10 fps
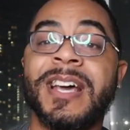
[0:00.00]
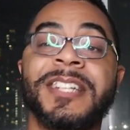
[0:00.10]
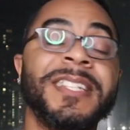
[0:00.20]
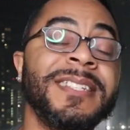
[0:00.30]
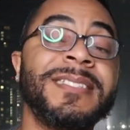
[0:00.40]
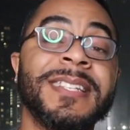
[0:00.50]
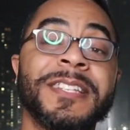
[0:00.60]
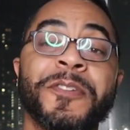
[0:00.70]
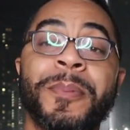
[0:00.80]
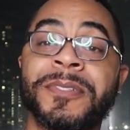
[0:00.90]
She said that
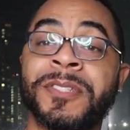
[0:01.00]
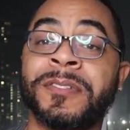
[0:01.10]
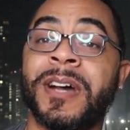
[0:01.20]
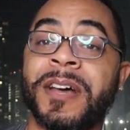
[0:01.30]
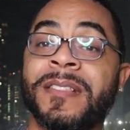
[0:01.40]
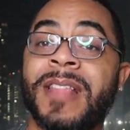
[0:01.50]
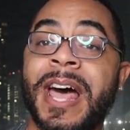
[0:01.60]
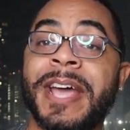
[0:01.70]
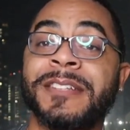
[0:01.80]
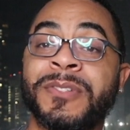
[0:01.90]
the person on the other
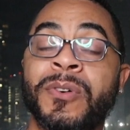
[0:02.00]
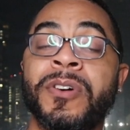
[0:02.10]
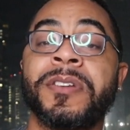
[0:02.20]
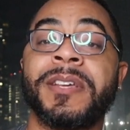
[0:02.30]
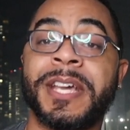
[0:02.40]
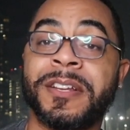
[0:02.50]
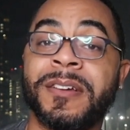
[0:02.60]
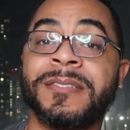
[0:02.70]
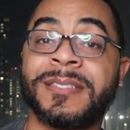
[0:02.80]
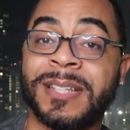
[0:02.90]
line told her to get her
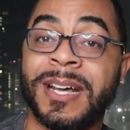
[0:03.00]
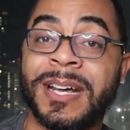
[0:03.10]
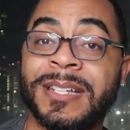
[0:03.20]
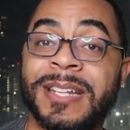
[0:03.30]
son